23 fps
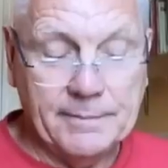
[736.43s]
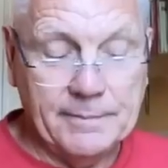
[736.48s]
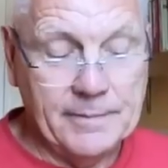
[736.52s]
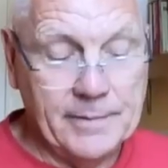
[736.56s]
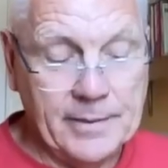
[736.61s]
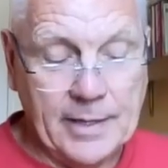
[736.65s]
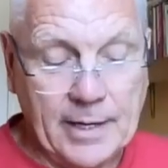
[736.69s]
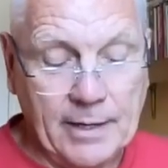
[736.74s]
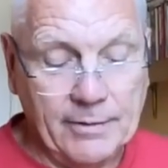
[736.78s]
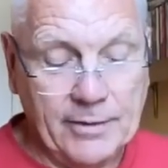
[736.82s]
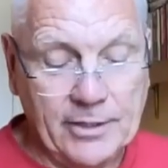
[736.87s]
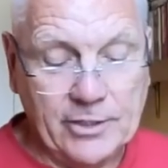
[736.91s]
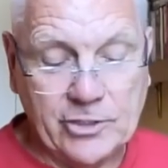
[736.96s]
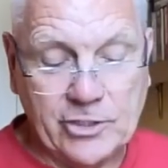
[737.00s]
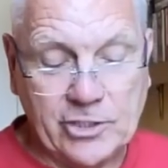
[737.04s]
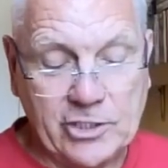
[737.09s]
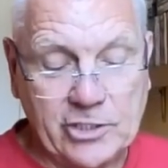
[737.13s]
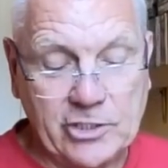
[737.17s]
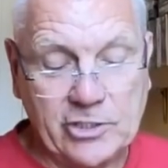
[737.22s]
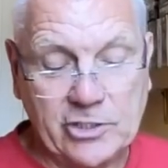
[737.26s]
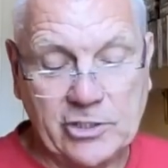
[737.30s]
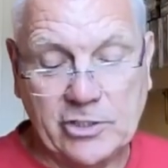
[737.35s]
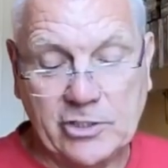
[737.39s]
You know, this
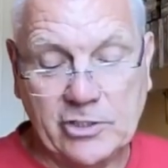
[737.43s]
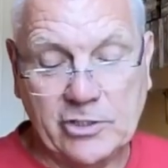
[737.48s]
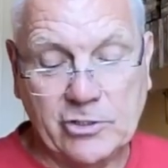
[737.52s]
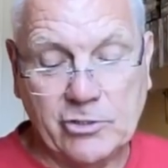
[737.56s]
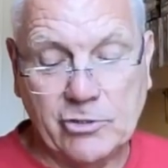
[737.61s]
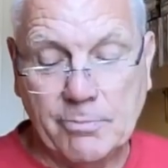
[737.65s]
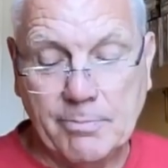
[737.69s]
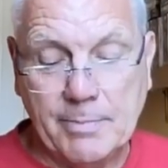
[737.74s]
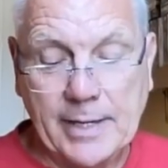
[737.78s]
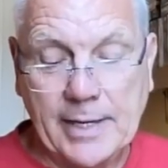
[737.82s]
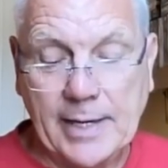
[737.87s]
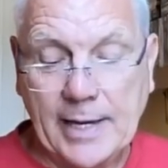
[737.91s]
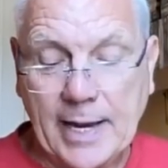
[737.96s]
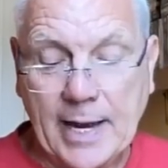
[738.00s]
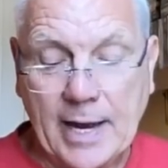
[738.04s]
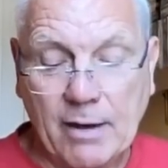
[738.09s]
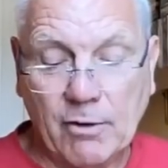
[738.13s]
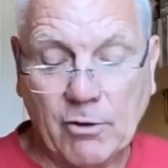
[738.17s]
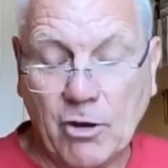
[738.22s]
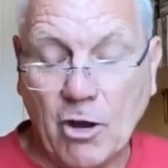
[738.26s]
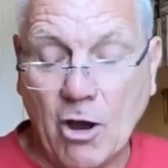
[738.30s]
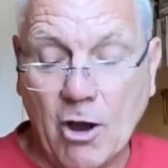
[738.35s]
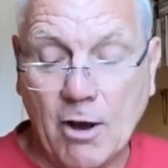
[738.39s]
is, to me,
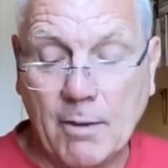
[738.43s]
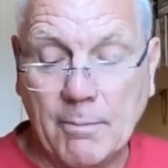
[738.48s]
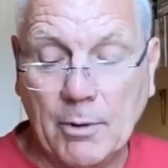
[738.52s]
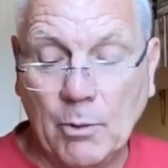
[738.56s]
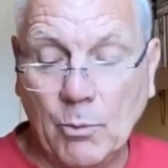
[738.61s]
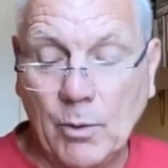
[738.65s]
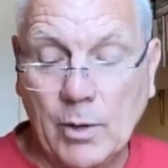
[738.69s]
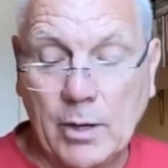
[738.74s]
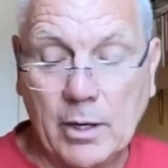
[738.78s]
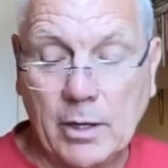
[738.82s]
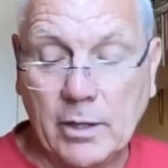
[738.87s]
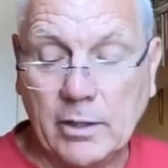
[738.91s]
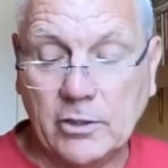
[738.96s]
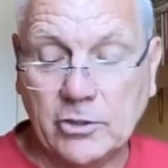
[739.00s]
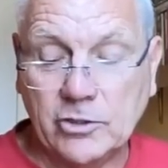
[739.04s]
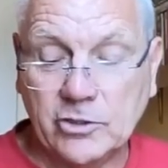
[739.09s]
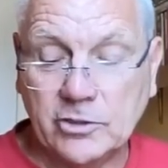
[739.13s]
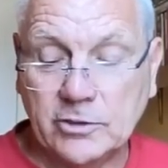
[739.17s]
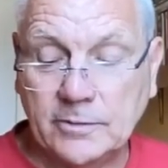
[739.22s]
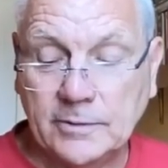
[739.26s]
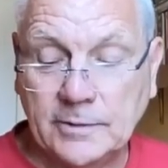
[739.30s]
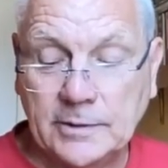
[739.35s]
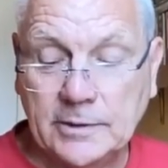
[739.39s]
how karma
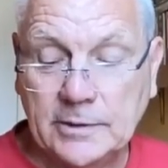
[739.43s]
works.